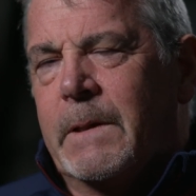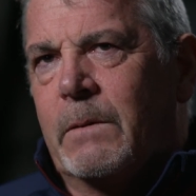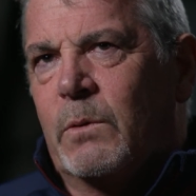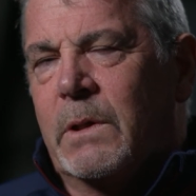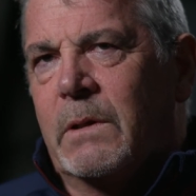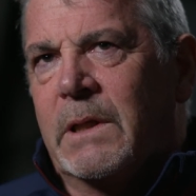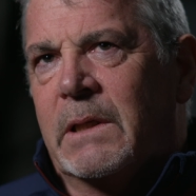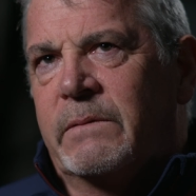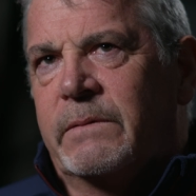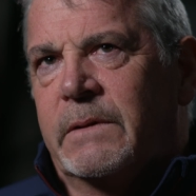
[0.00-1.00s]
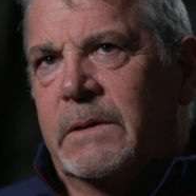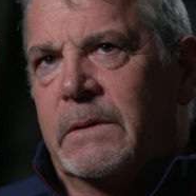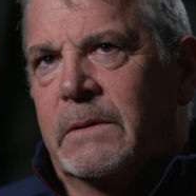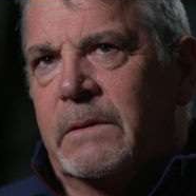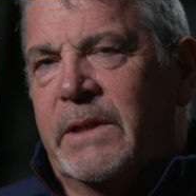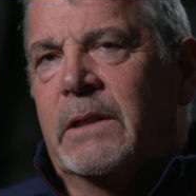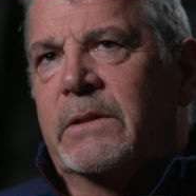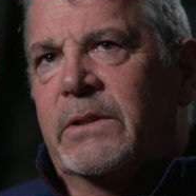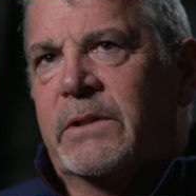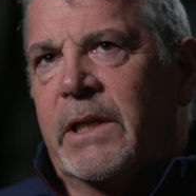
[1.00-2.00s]
what did I have? I think I'd
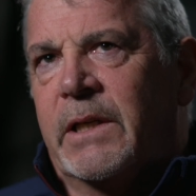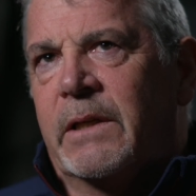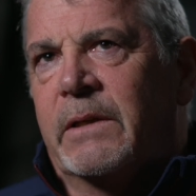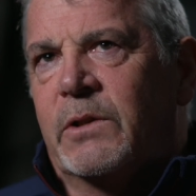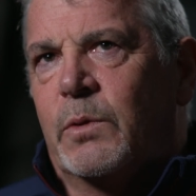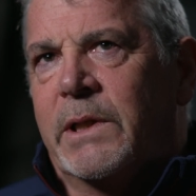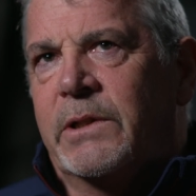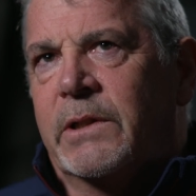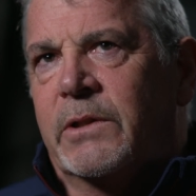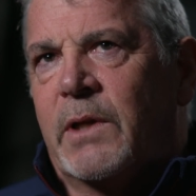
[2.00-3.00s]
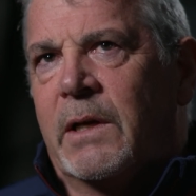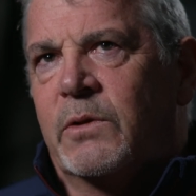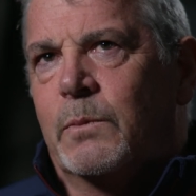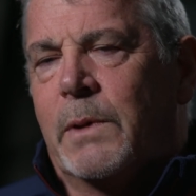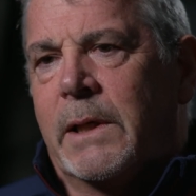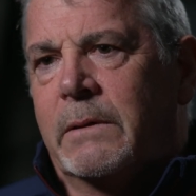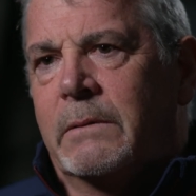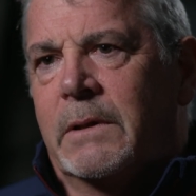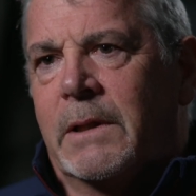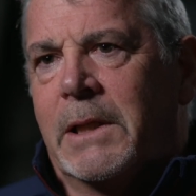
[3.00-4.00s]
just taken out a
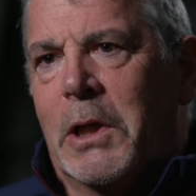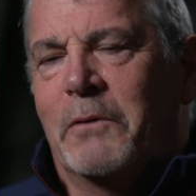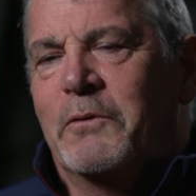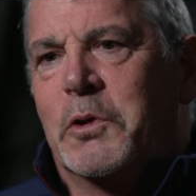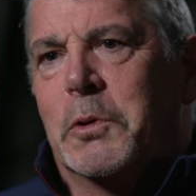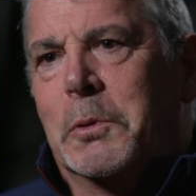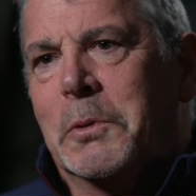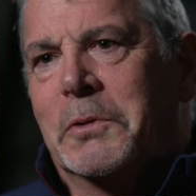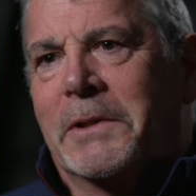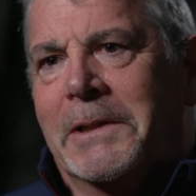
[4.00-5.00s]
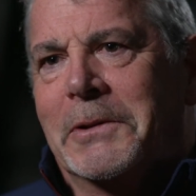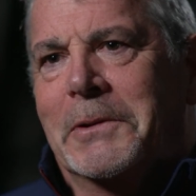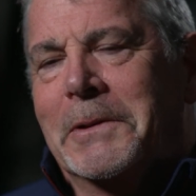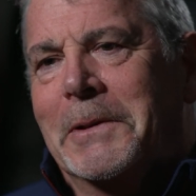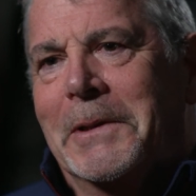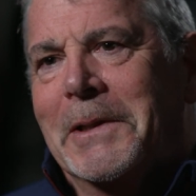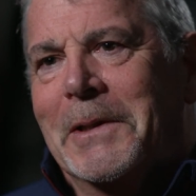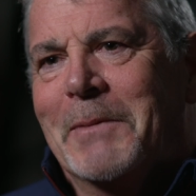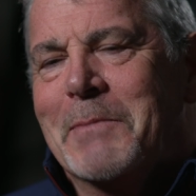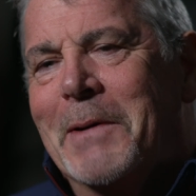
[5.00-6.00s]
£26,000 life insurance then, so
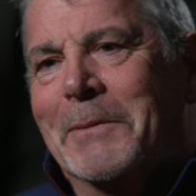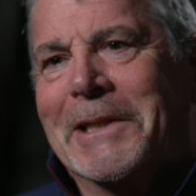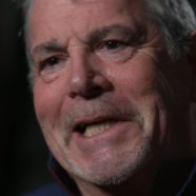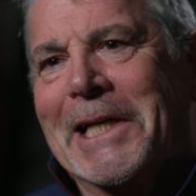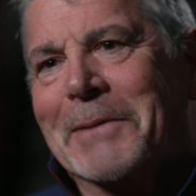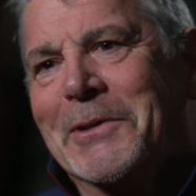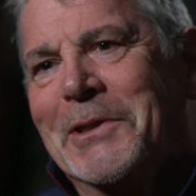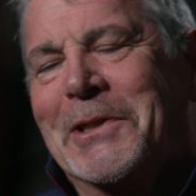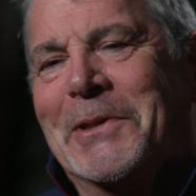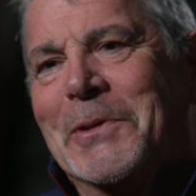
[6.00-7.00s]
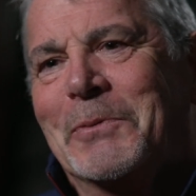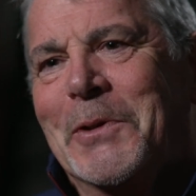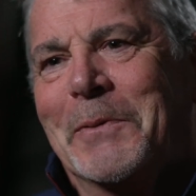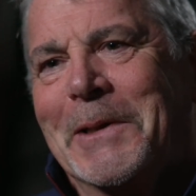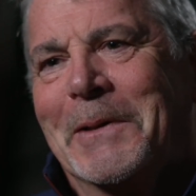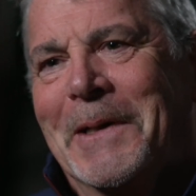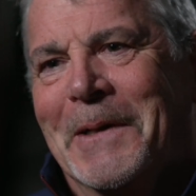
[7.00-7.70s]
my mum and dad and my sisters would have been